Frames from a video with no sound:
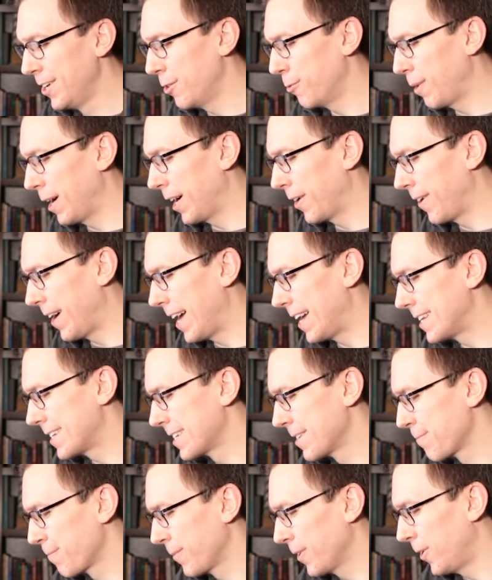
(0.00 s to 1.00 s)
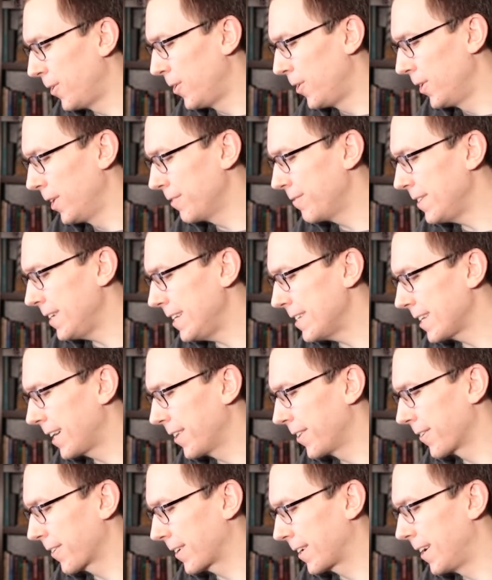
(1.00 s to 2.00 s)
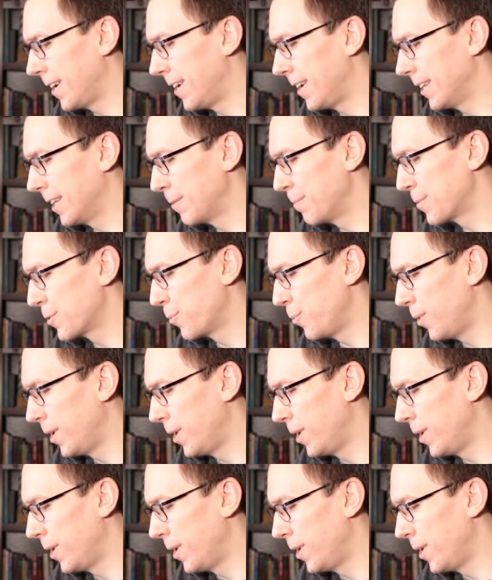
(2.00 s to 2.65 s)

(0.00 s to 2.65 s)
whereas all of these other columns,